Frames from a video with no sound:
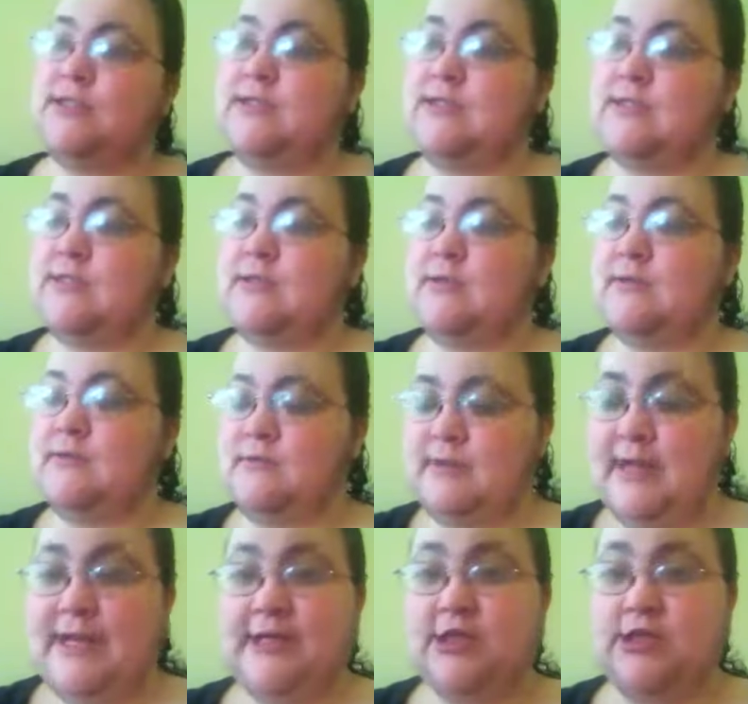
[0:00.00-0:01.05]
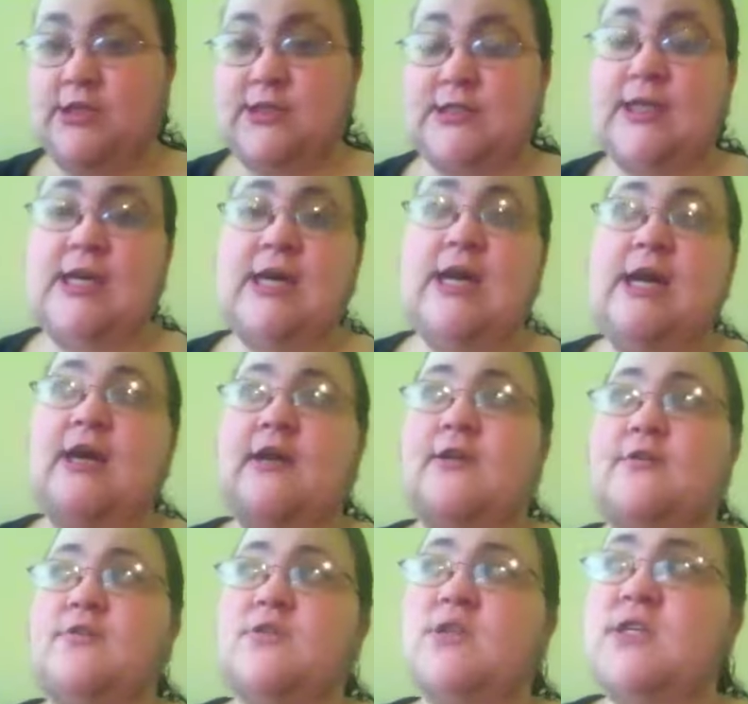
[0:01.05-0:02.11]
just so natural
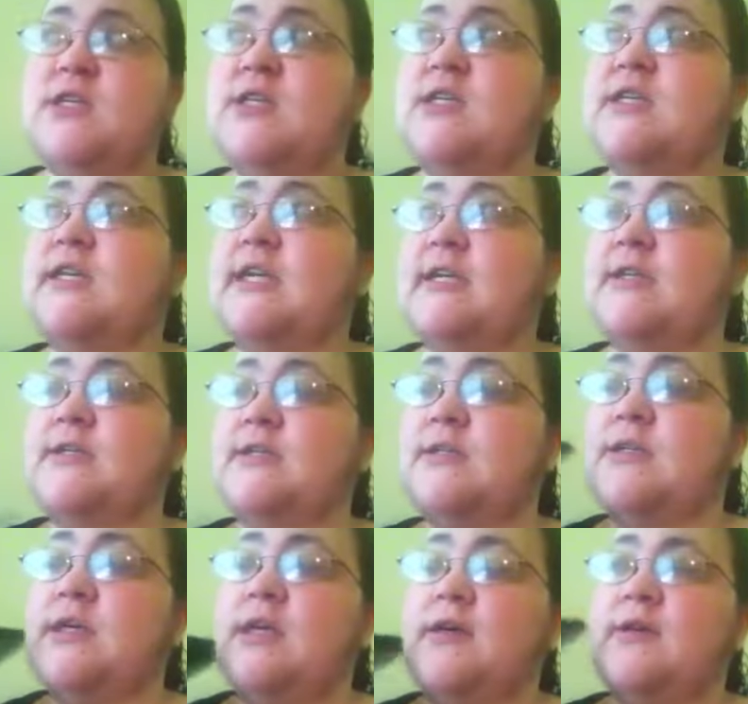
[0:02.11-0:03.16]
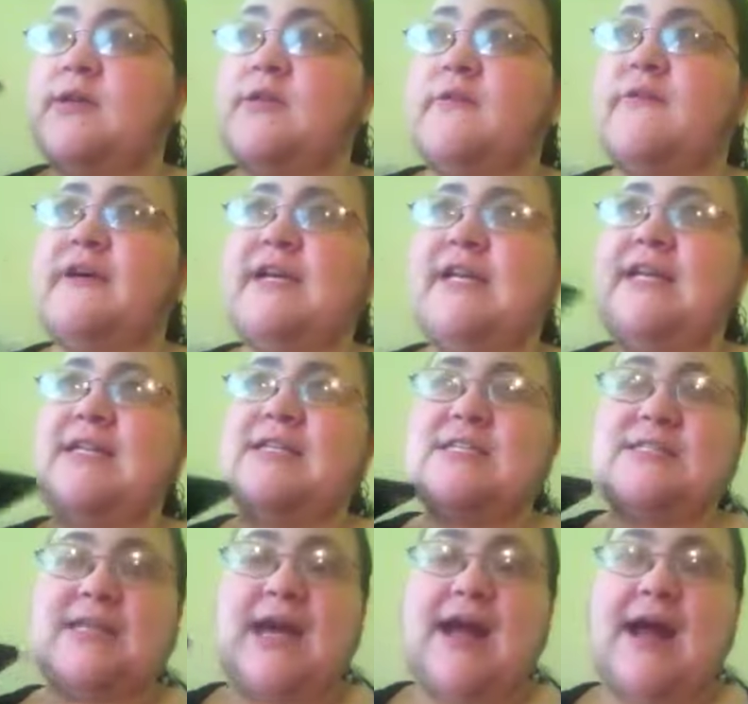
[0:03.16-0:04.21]
and real, and it's funny and
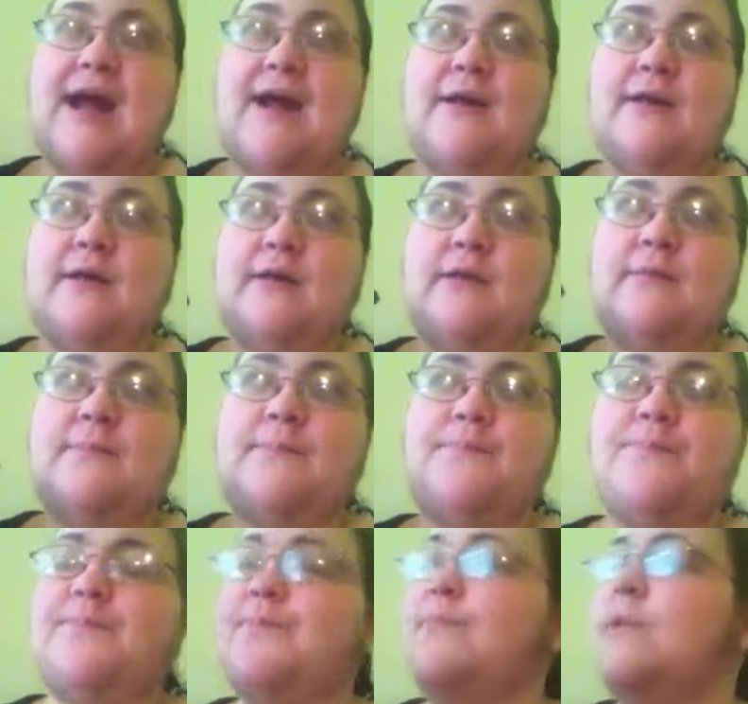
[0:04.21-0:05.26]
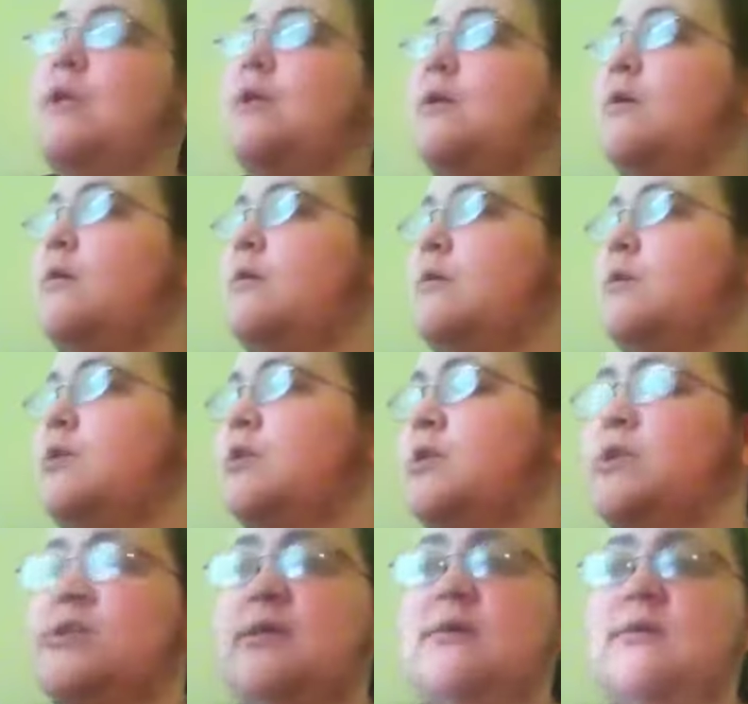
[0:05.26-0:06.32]
sad, and
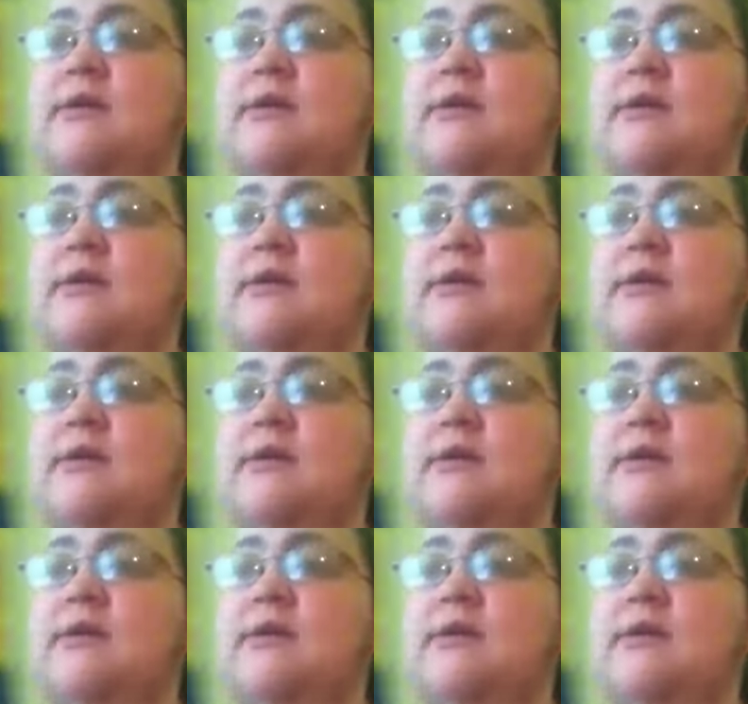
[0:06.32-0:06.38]
just so